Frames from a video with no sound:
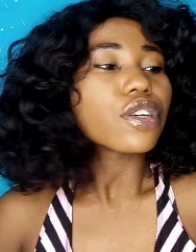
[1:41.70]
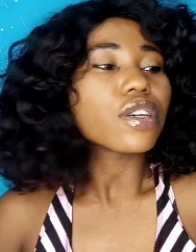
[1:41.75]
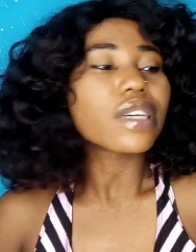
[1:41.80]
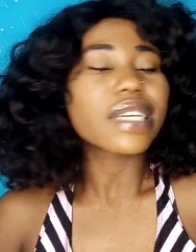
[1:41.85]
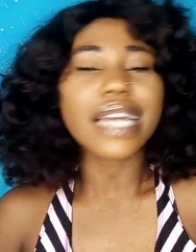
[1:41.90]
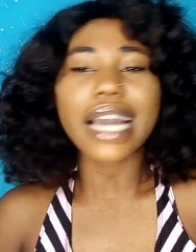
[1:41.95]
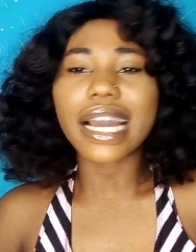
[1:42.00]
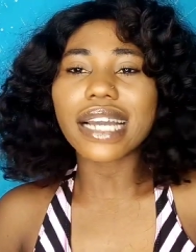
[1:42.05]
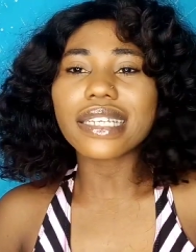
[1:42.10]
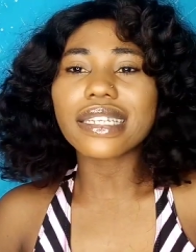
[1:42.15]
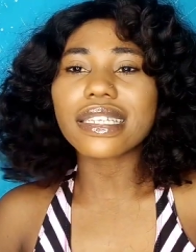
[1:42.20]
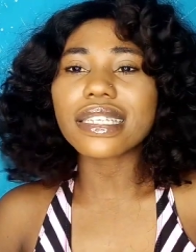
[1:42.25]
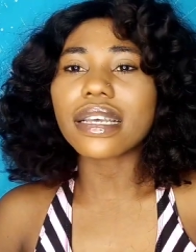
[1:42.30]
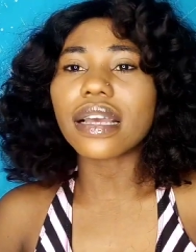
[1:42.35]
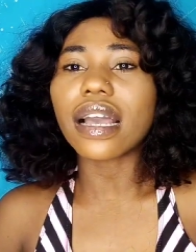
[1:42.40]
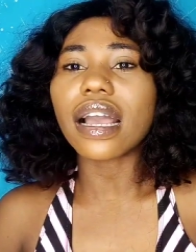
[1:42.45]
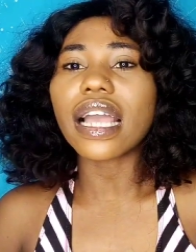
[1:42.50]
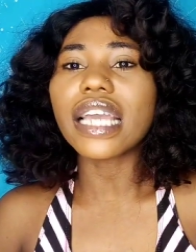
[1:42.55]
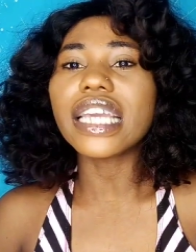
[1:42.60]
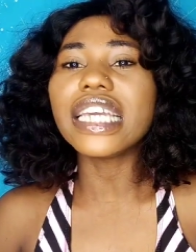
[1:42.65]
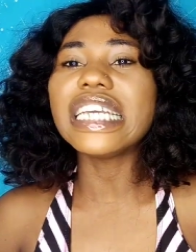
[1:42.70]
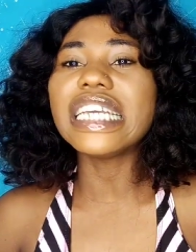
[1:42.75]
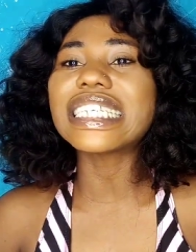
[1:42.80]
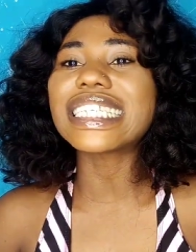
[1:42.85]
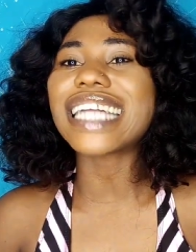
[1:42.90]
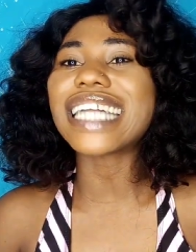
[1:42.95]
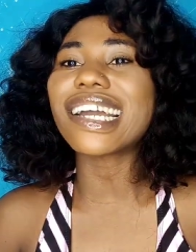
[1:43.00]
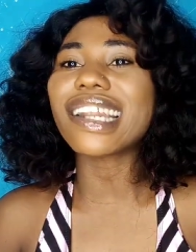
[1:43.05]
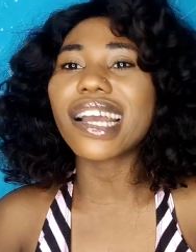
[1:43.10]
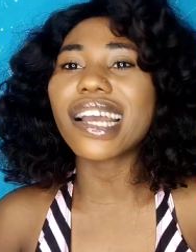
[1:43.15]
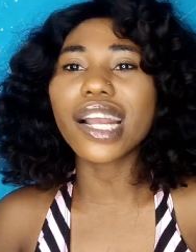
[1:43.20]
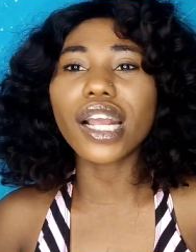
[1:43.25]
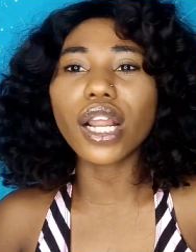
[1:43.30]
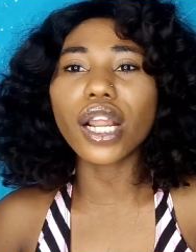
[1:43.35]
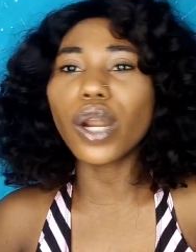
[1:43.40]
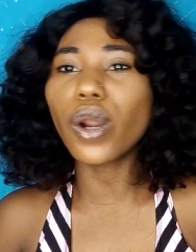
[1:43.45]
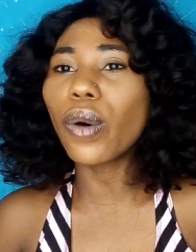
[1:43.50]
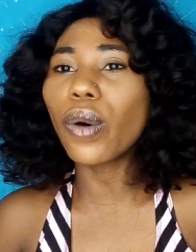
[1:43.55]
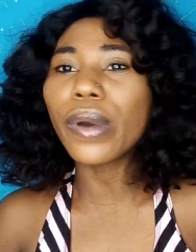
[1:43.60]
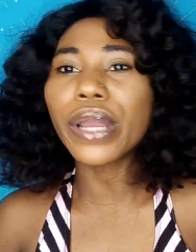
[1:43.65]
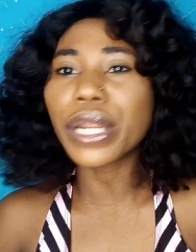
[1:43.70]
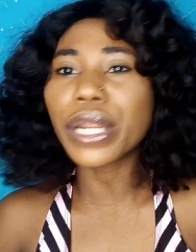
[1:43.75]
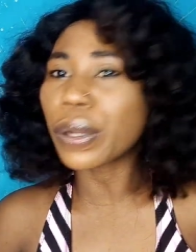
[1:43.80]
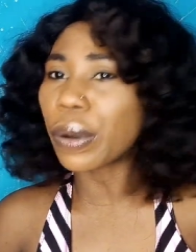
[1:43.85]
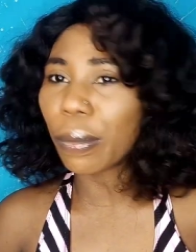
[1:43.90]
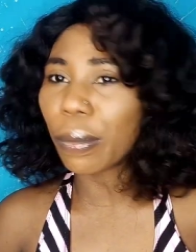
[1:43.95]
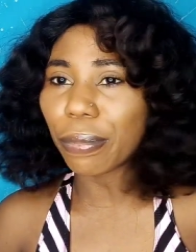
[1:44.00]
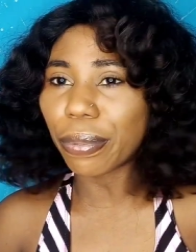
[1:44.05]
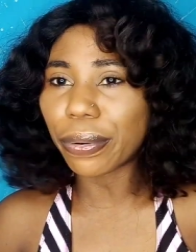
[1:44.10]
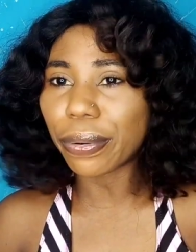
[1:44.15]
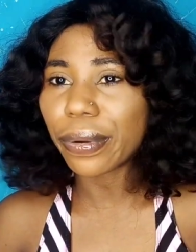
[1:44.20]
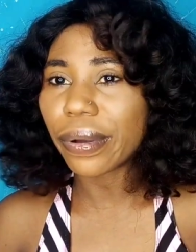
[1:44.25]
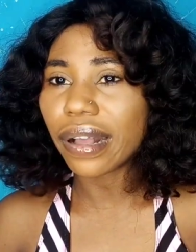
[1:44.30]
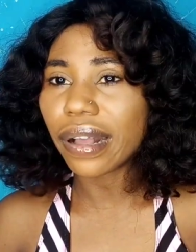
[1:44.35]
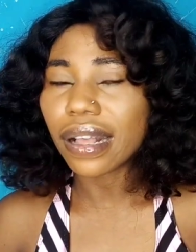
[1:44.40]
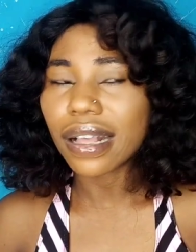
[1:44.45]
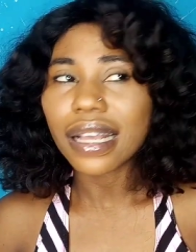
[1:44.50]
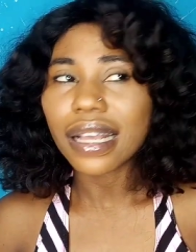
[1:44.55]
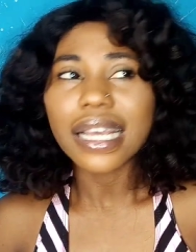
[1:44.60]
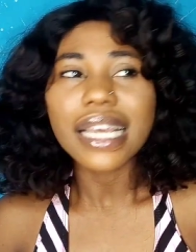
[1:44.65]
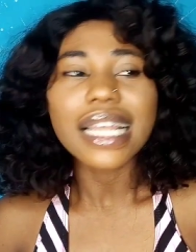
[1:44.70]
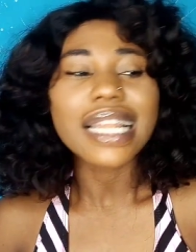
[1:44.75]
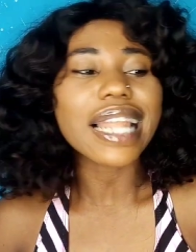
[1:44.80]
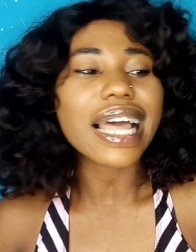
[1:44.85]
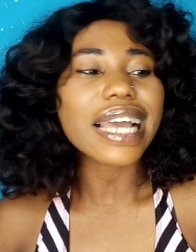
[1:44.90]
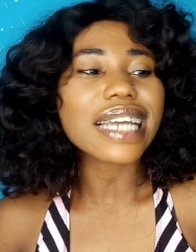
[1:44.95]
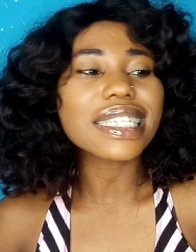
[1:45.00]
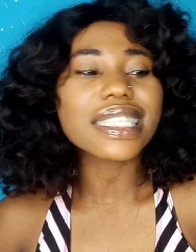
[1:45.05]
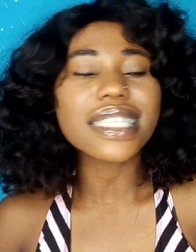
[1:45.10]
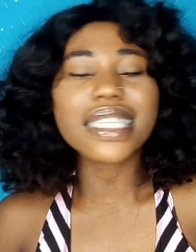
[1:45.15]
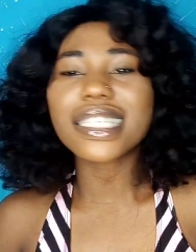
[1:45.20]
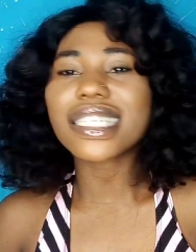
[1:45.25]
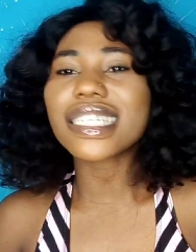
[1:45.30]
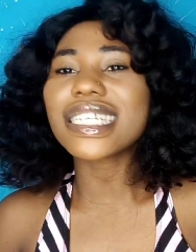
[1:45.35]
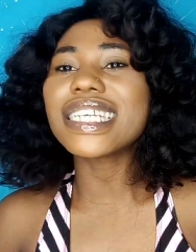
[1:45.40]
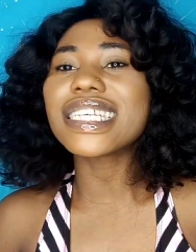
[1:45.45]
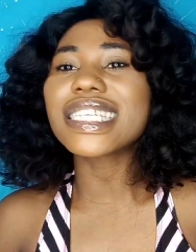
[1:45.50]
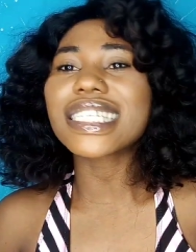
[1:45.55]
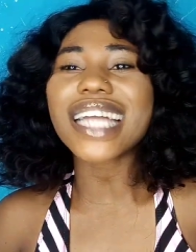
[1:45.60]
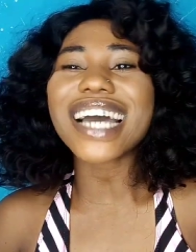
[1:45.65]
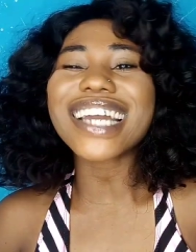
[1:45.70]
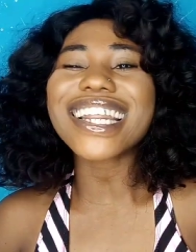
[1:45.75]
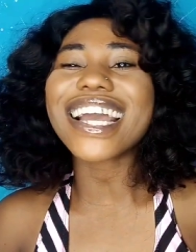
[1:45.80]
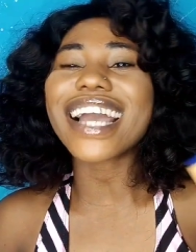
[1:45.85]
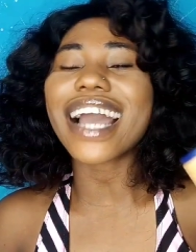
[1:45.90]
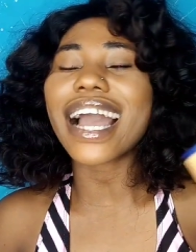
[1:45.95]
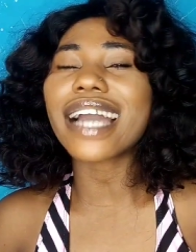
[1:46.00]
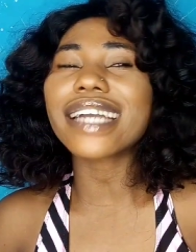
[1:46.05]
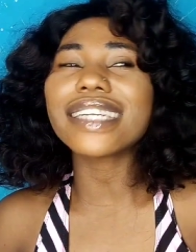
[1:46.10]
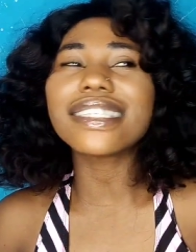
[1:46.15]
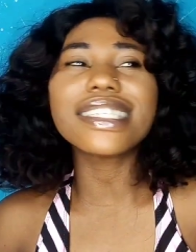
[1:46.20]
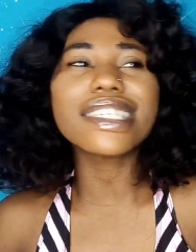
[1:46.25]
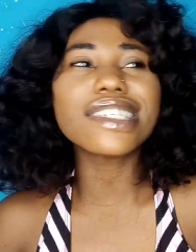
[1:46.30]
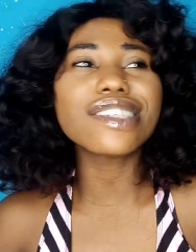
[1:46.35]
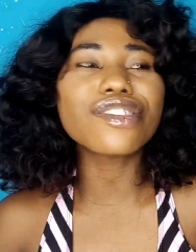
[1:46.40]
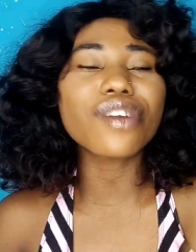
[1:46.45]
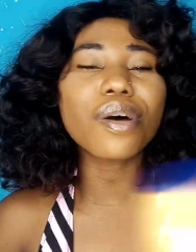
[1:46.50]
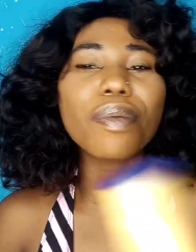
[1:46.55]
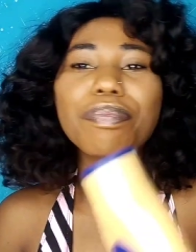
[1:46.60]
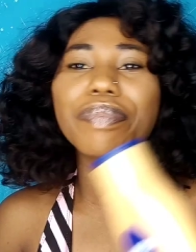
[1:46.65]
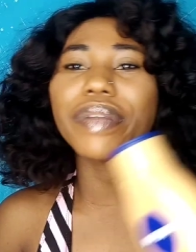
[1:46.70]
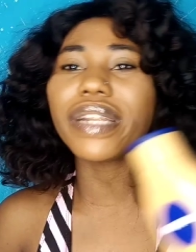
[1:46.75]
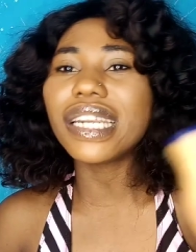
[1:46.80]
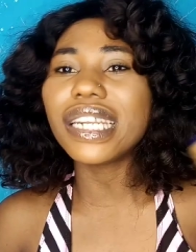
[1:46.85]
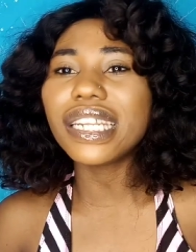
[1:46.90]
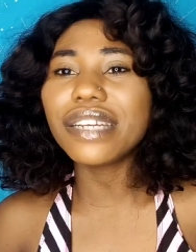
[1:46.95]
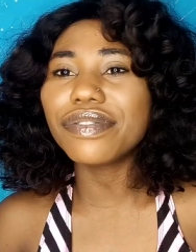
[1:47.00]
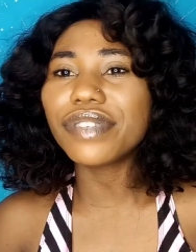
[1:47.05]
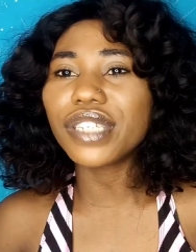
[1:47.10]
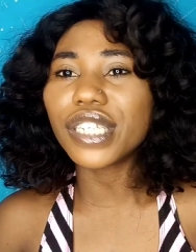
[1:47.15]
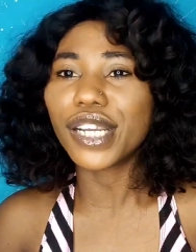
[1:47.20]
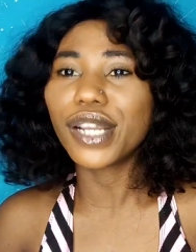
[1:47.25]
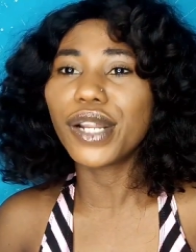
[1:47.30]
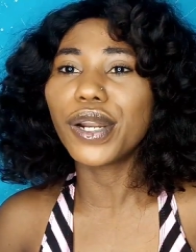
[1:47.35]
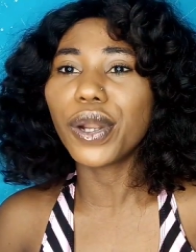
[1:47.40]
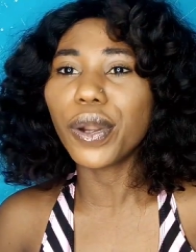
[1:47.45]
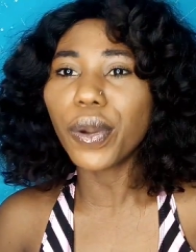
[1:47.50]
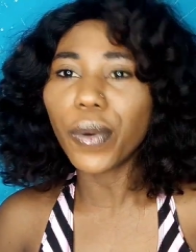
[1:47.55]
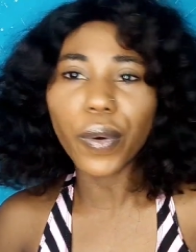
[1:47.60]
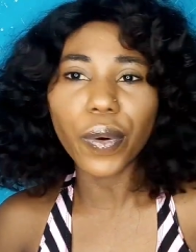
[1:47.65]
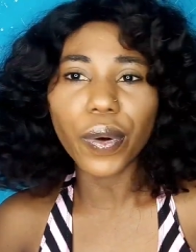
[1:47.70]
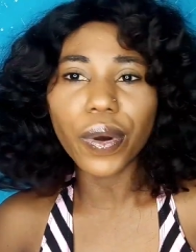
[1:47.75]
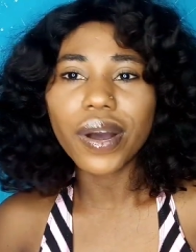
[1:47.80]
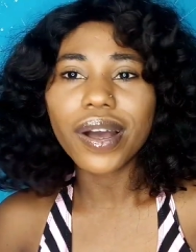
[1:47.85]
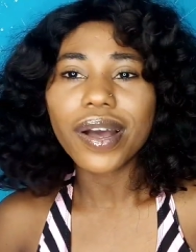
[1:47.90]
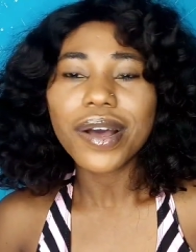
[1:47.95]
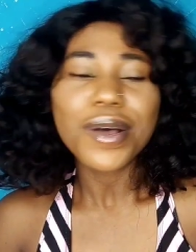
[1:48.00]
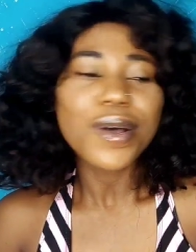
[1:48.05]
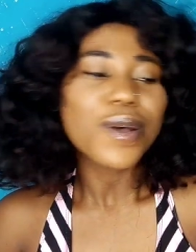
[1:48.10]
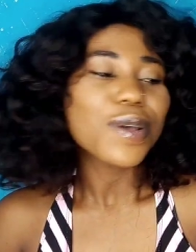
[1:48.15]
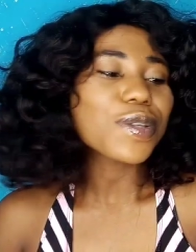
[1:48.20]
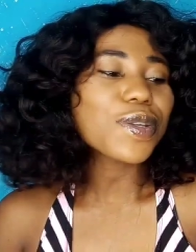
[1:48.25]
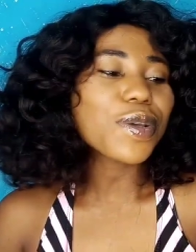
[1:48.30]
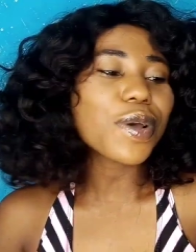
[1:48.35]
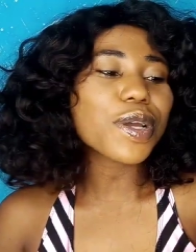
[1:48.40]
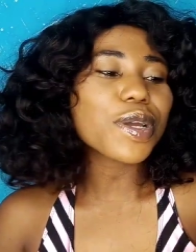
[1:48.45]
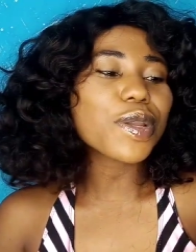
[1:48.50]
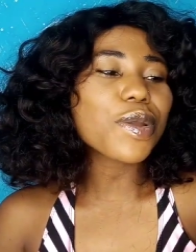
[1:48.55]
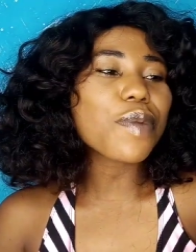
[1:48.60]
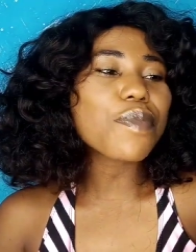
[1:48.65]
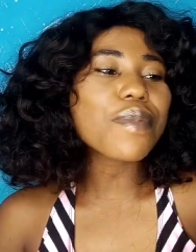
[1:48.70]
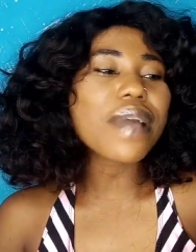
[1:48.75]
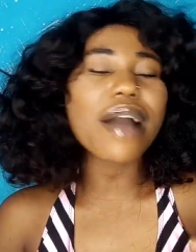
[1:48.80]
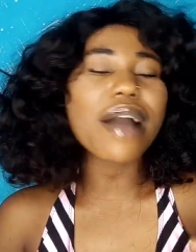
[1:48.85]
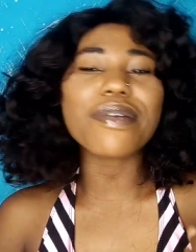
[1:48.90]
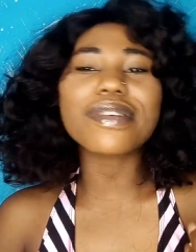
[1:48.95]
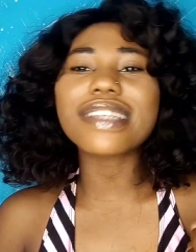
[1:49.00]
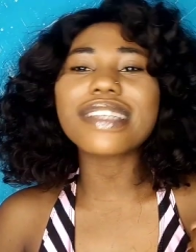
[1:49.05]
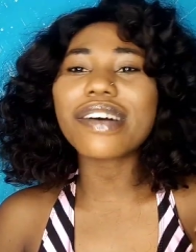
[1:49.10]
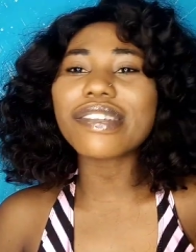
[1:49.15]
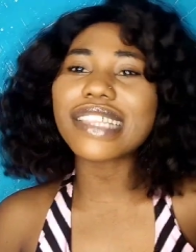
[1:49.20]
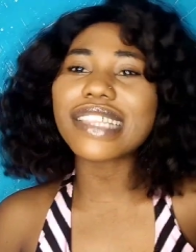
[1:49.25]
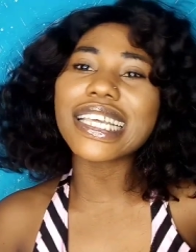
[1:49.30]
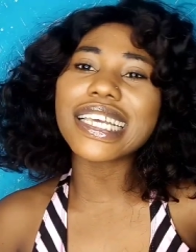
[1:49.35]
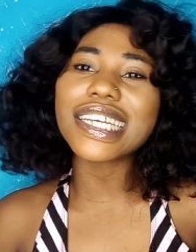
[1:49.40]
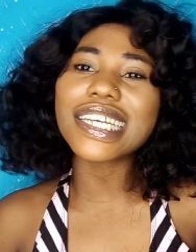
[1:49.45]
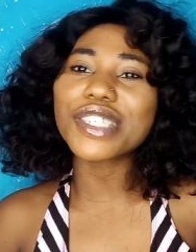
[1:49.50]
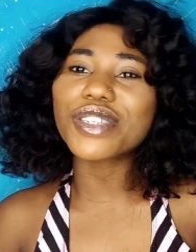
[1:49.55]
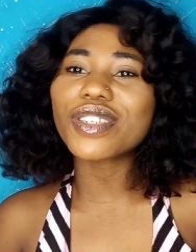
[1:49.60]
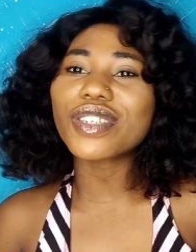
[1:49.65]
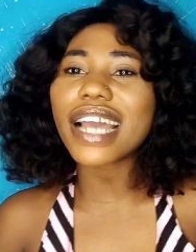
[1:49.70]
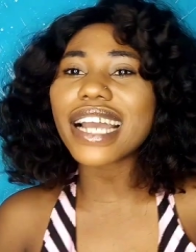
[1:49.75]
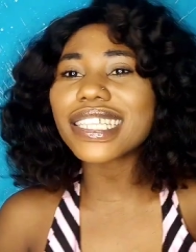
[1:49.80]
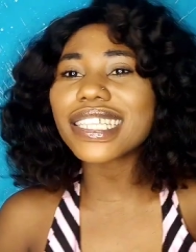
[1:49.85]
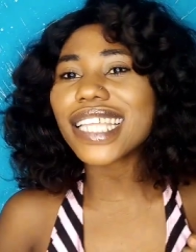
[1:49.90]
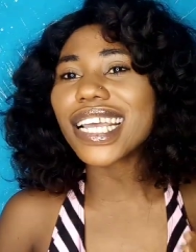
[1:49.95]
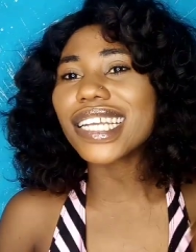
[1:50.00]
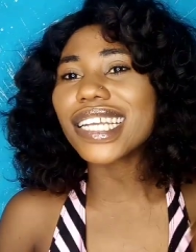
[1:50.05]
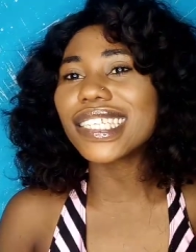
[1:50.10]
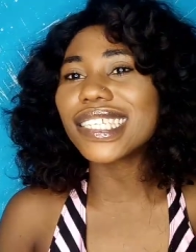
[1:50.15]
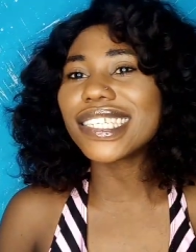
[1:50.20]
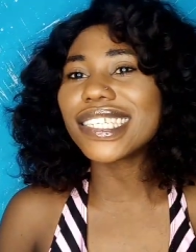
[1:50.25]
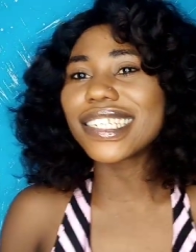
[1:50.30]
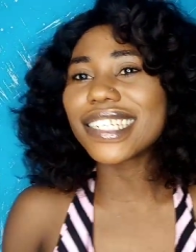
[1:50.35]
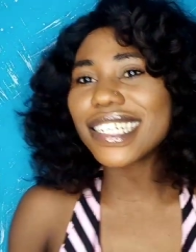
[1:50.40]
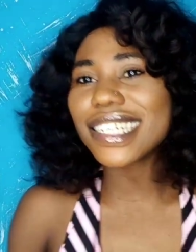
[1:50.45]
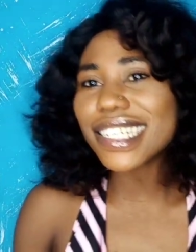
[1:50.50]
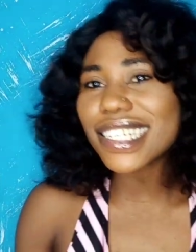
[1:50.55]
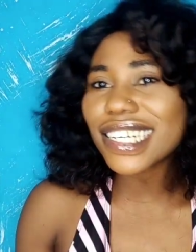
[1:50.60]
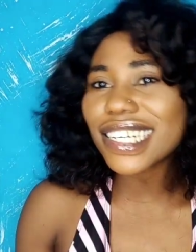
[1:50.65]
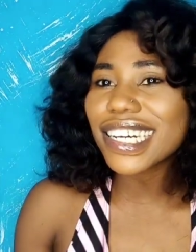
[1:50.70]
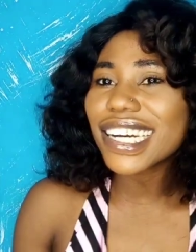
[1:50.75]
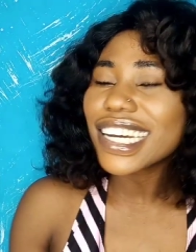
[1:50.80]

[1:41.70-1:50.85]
Guys, he started glowing up like this. He started, I did not believe the glow. So, you know, me, I was not thinking, should I take the risk?